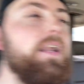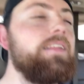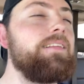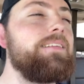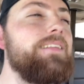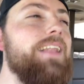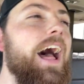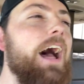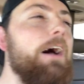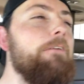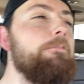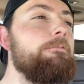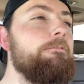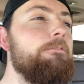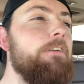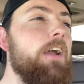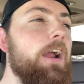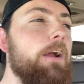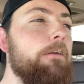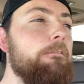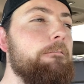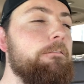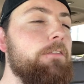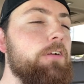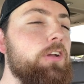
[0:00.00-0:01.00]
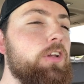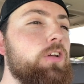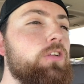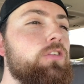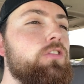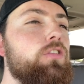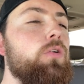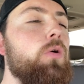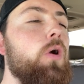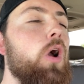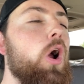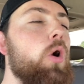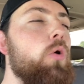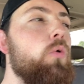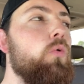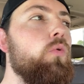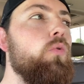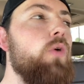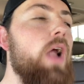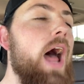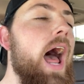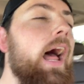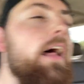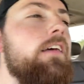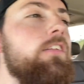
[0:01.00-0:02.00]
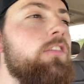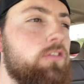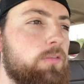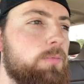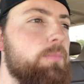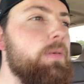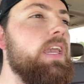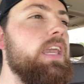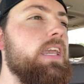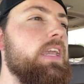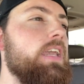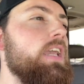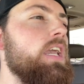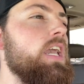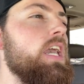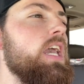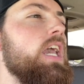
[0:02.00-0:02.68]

it's not fair for you to harass me